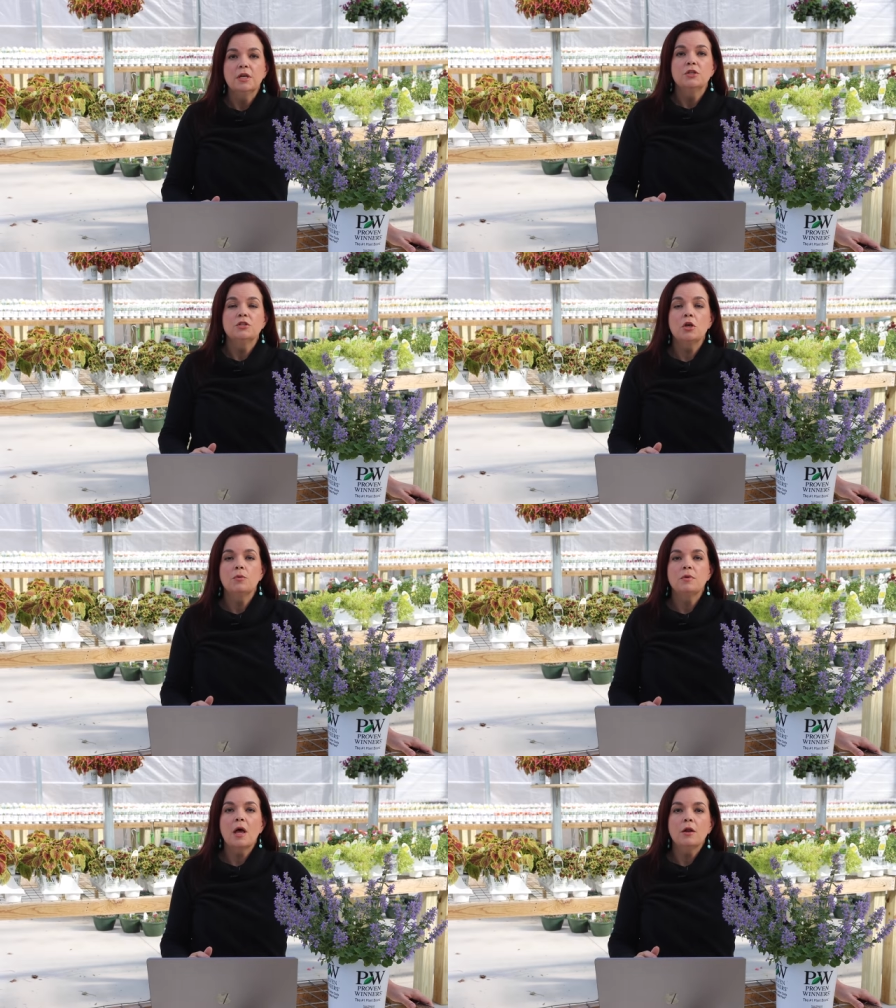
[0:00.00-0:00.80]
So
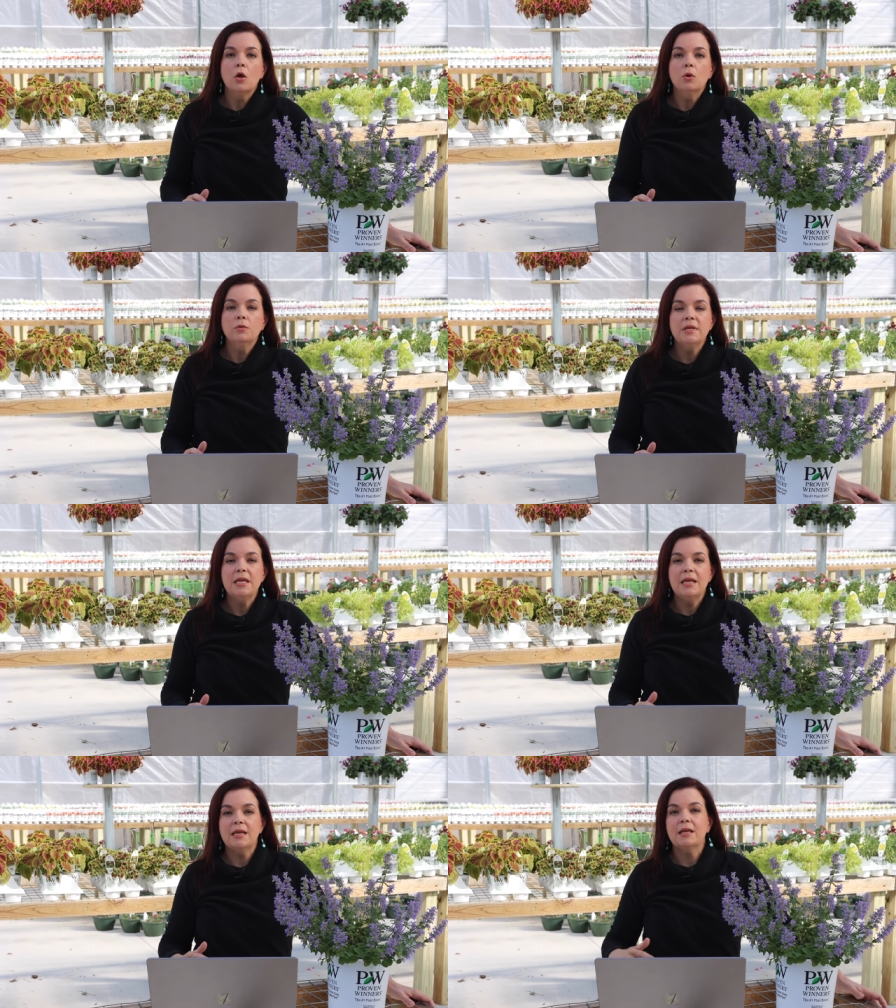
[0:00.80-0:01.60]
not only
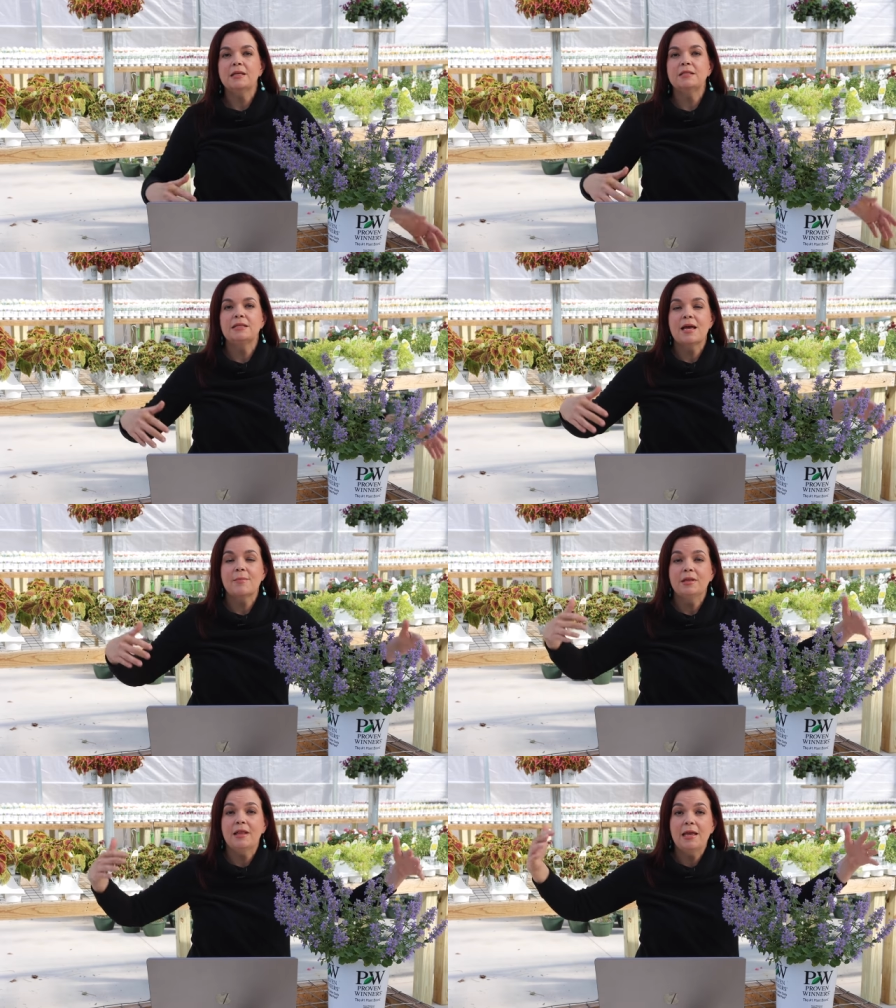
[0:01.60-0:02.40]
is
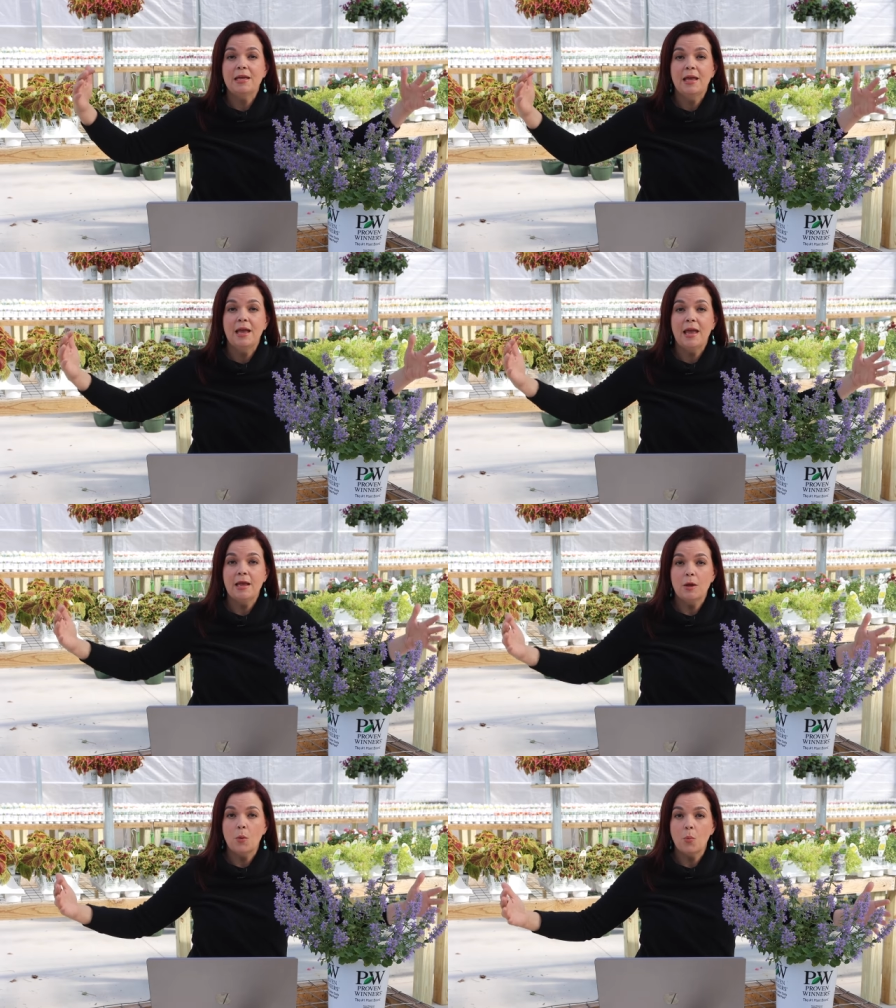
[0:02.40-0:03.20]
Diamond Lake
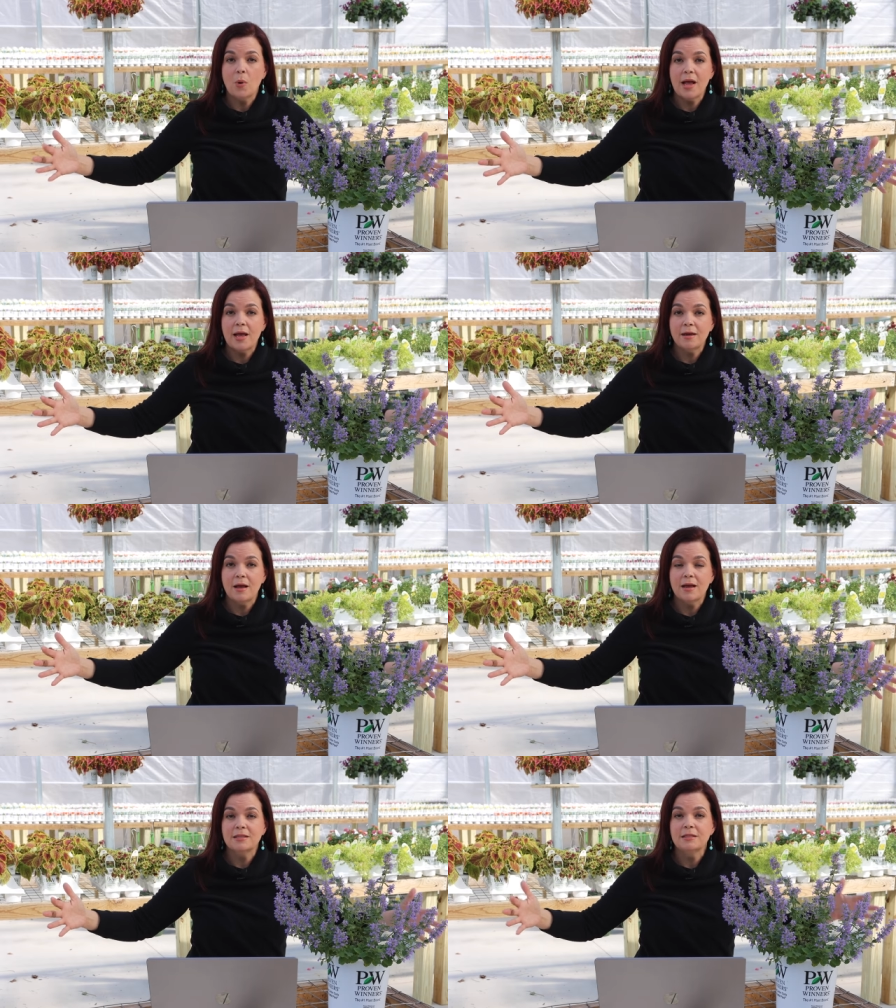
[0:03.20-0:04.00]
a wide
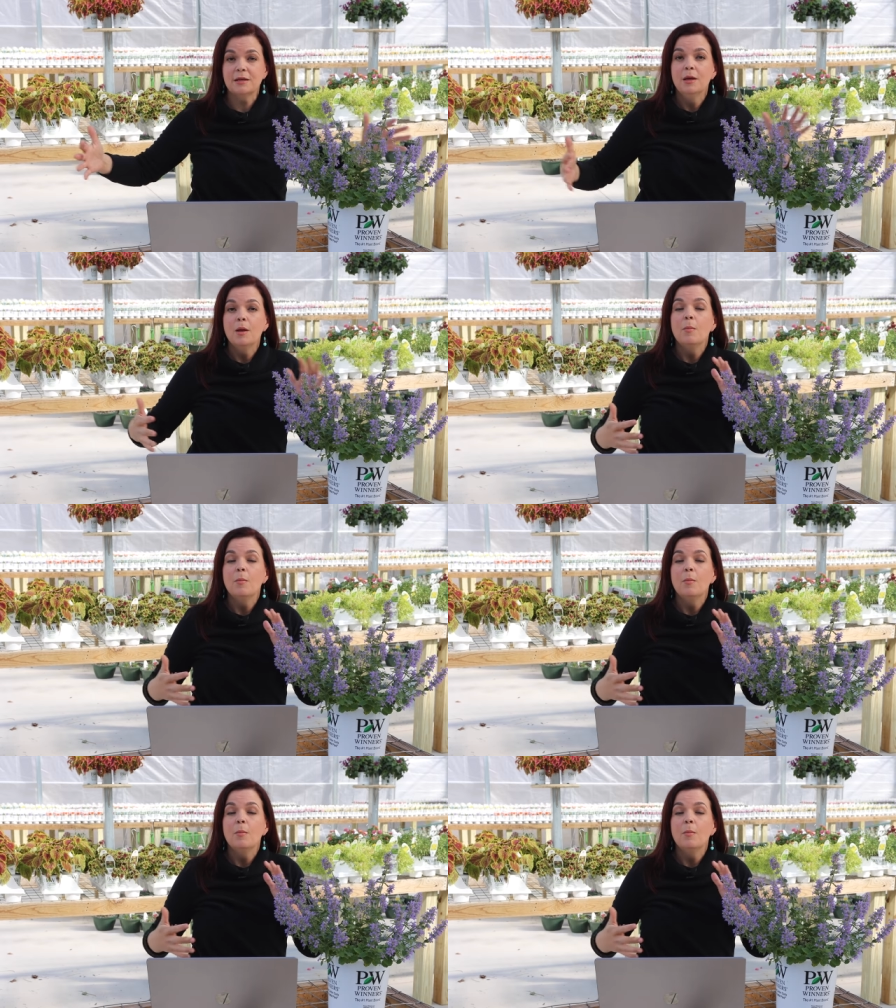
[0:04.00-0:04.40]
hosta,